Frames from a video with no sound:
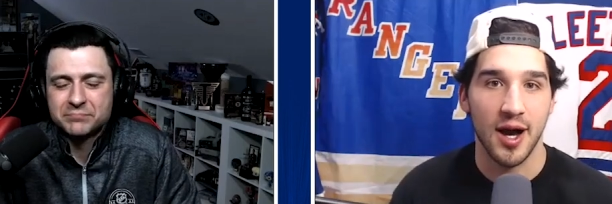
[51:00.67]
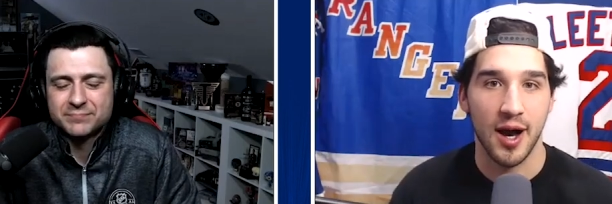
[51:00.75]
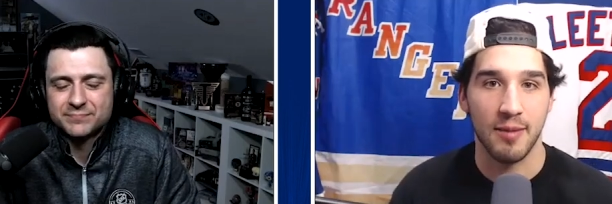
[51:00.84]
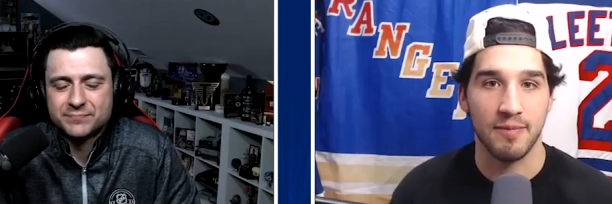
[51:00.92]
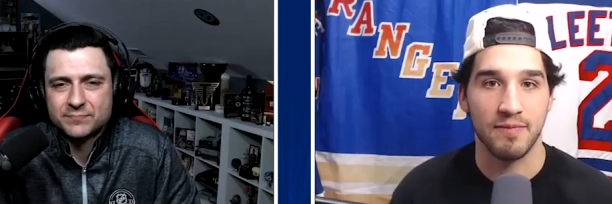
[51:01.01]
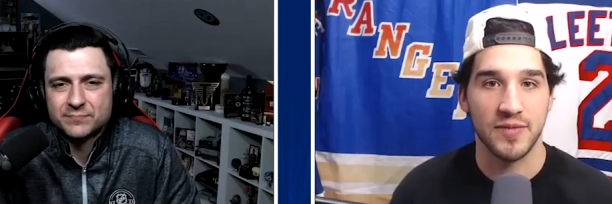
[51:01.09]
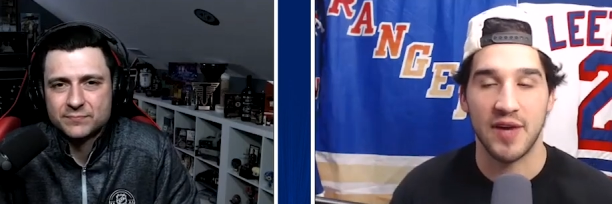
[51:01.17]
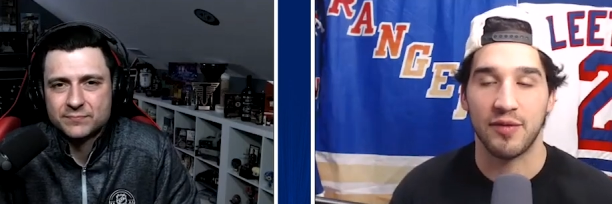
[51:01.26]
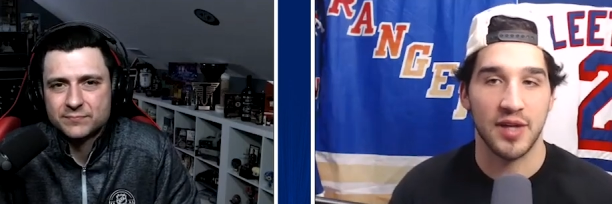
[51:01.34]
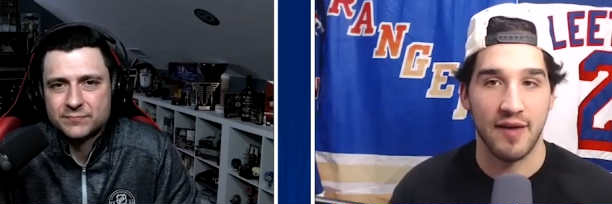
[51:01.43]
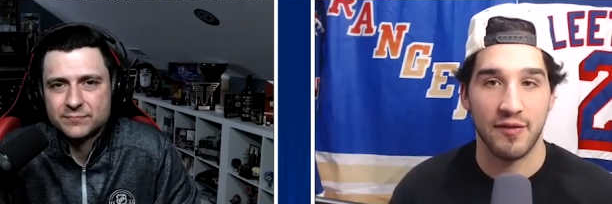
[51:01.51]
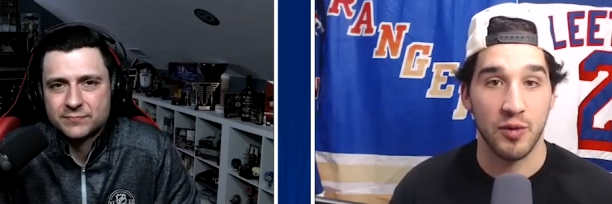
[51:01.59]
Speaker 1: um,
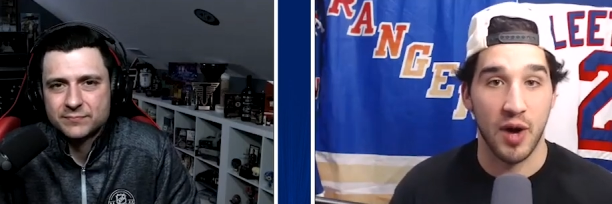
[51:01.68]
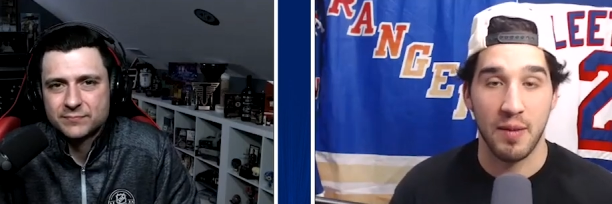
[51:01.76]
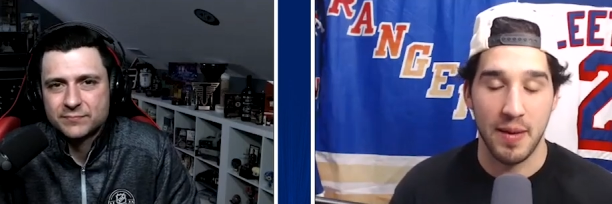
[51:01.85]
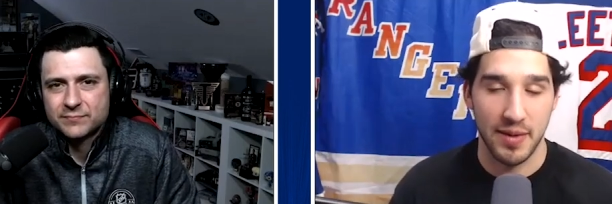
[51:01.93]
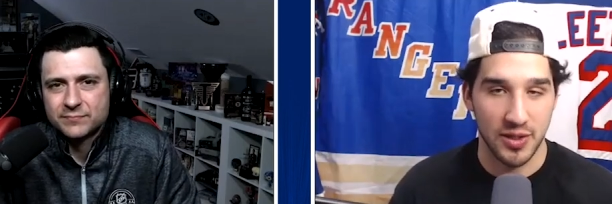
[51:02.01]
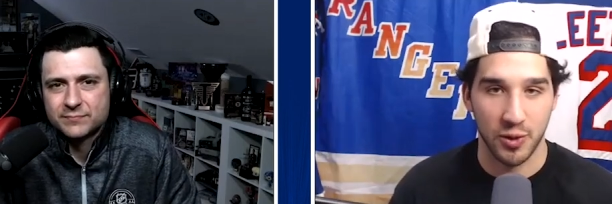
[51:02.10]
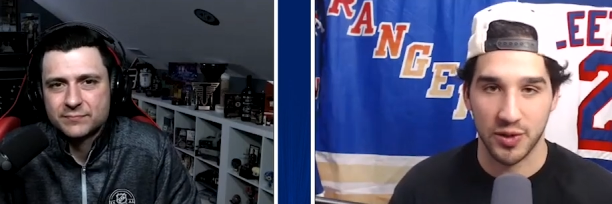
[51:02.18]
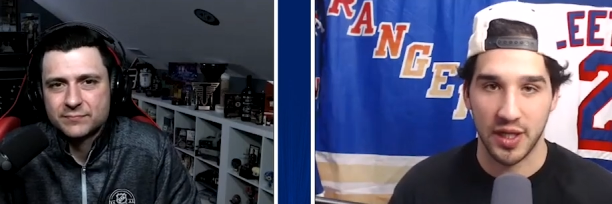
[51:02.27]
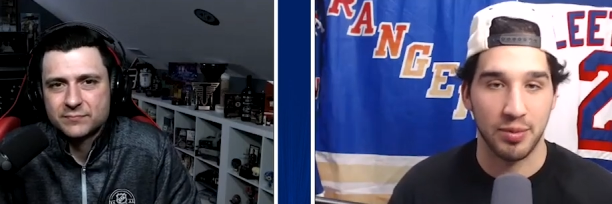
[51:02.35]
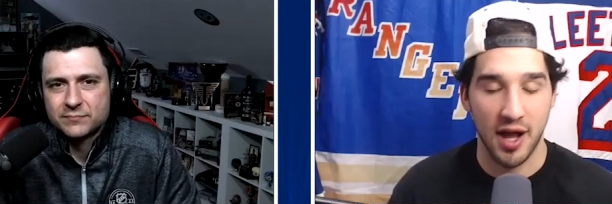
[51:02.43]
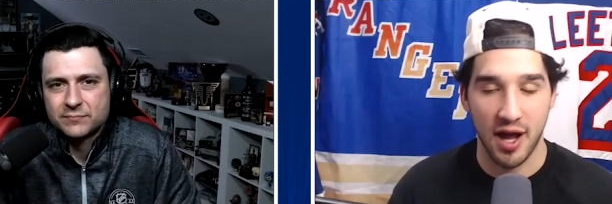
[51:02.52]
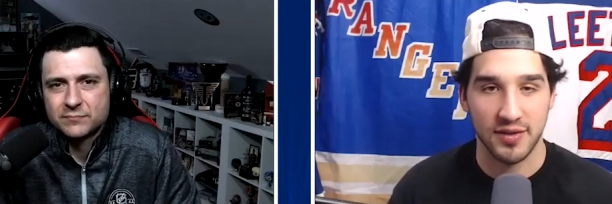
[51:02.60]
definitely have you on maybe toward
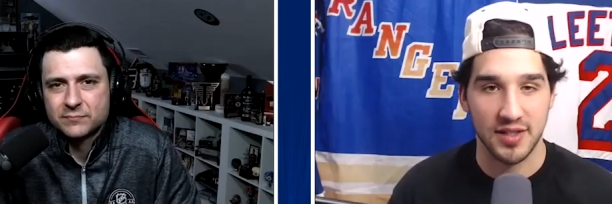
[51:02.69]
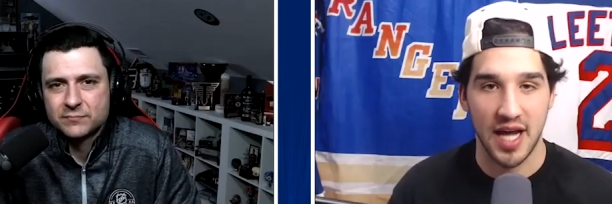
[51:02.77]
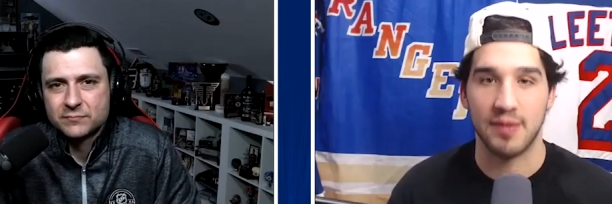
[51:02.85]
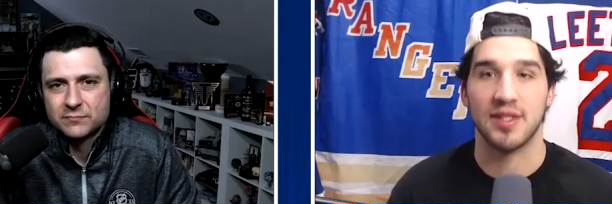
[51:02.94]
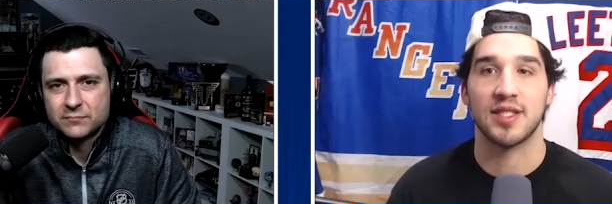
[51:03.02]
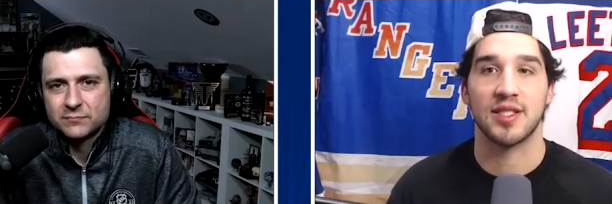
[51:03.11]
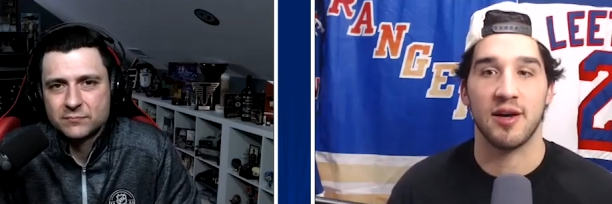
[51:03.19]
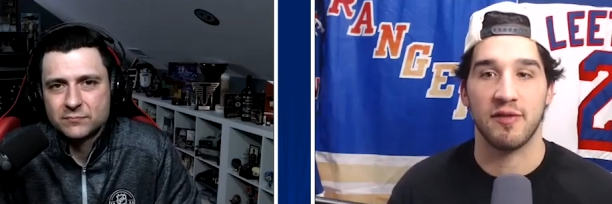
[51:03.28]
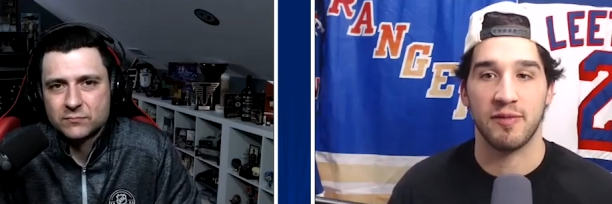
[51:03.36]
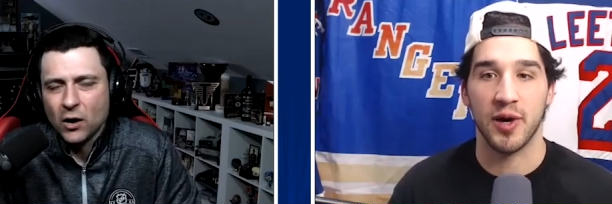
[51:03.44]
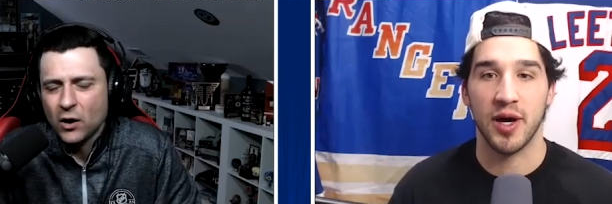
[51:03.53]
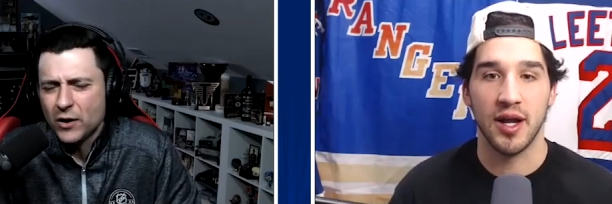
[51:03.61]
like playoff time and stuff.
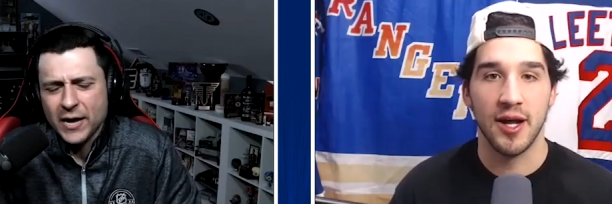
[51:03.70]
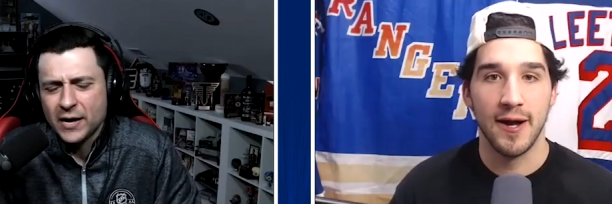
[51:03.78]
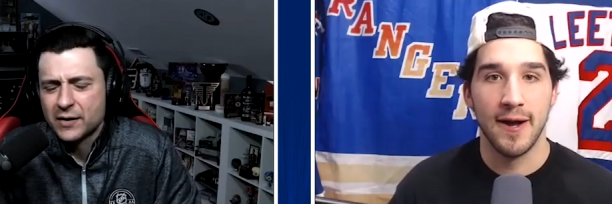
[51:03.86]
Oh yeah,